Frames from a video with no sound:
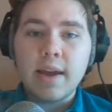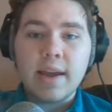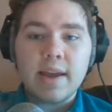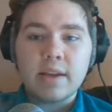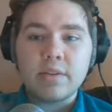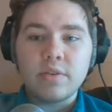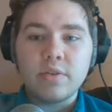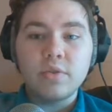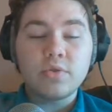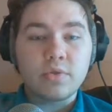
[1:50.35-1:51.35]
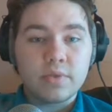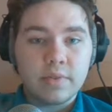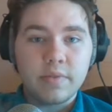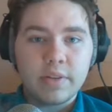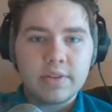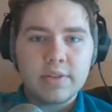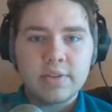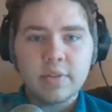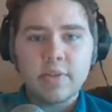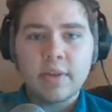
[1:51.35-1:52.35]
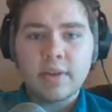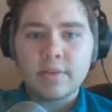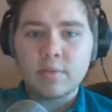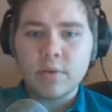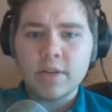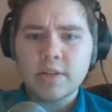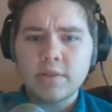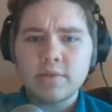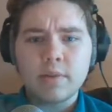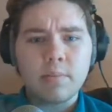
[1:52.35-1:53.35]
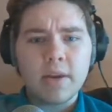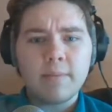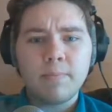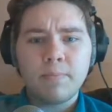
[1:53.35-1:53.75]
and neutral civilizations. So we'll get to those in a minute.